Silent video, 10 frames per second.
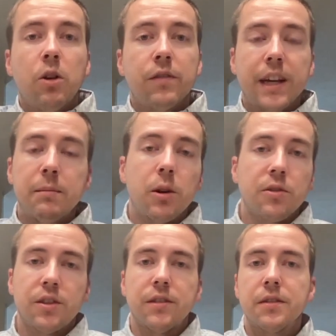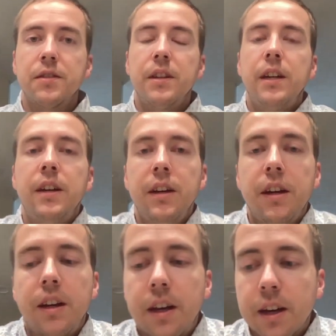overhead motions
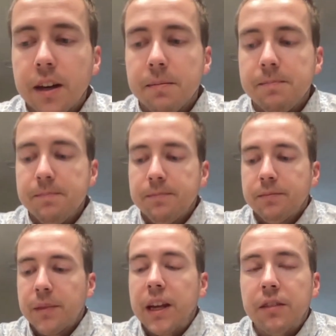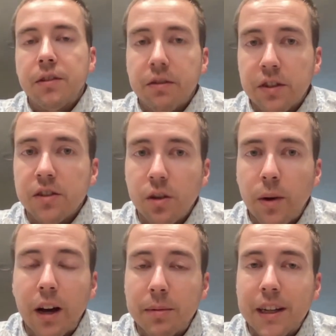for the first little
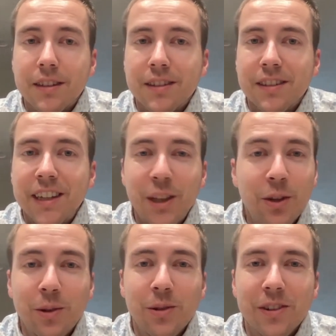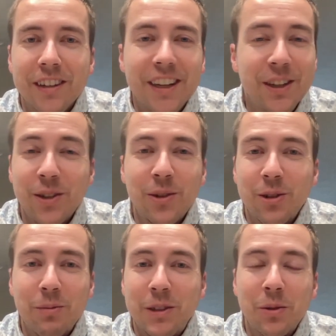while because he knew it
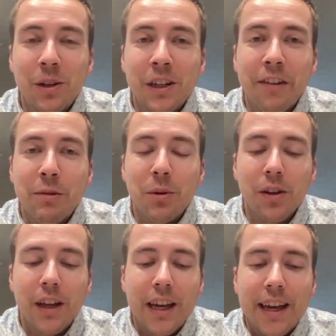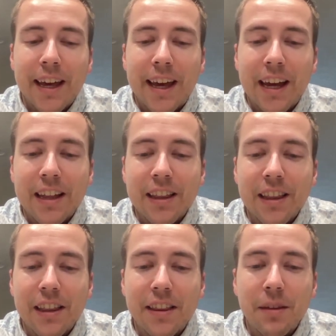would be too uncomfortable. And
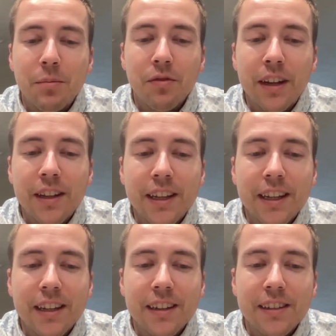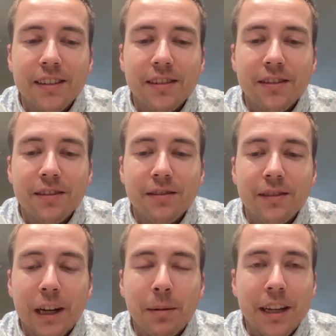the prevailing
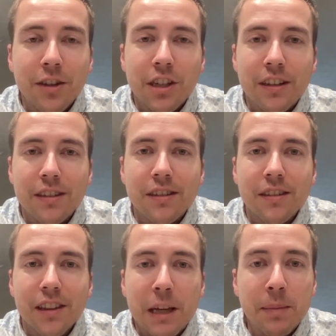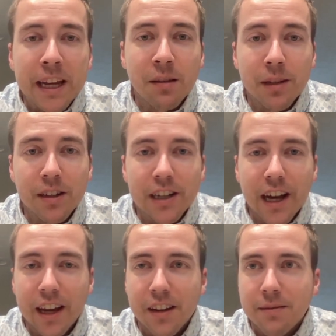recommendation is let pain be your
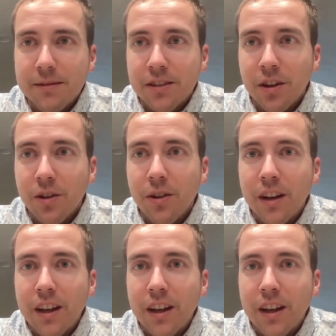guide. So